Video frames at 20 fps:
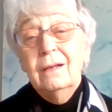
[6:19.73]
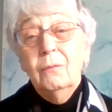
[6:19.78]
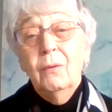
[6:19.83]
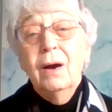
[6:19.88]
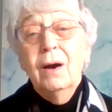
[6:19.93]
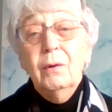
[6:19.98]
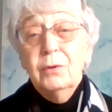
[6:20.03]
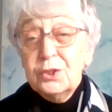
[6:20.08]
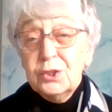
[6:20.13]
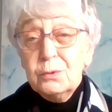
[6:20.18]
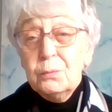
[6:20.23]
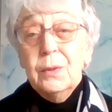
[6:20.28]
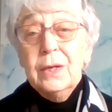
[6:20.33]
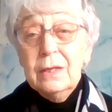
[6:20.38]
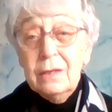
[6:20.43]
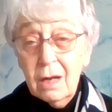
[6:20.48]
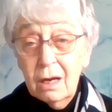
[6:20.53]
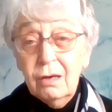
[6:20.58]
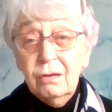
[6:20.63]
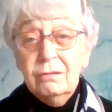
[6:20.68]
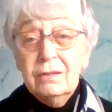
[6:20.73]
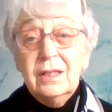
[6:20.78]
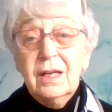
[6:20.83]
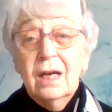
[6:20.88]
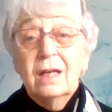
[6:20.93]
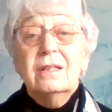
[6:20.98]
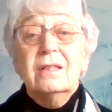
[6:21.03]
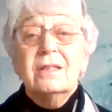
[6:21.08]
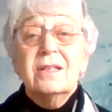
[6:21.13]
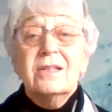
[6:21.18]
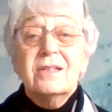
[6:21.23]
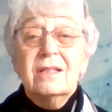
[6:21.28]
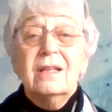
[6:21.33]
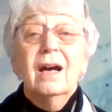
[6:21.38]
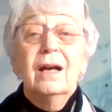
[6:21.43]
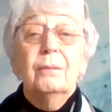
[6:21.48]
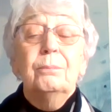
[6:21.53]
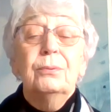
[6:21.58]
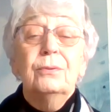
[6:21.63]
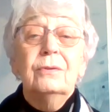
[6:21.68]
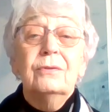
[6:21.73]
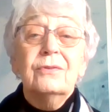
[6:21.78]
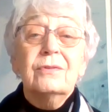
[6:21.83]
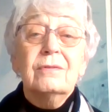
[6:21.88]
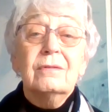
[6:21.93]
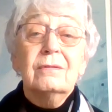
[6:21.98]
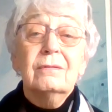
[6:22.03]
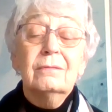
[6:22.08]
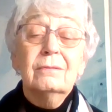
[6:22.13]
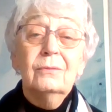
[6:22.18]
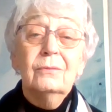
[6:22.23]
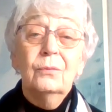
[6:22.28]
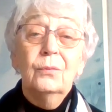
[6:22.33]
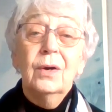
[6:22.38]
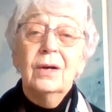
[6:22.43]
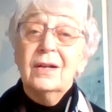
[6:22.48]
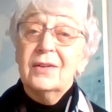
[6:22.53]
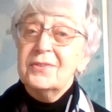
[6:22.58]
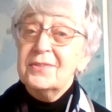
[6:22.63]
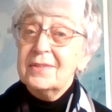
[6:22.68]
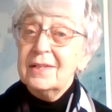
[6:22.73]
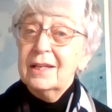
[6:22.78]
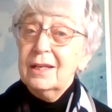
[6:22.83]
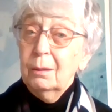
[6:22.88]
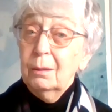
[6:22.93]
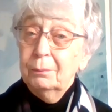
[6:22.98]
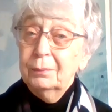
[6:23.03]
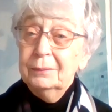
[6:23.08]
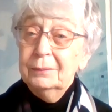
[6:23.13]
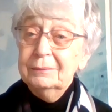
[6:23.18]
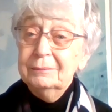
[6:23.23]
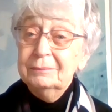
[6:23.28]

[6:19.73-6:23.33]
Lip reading: whilst we know the other disciples were asleep.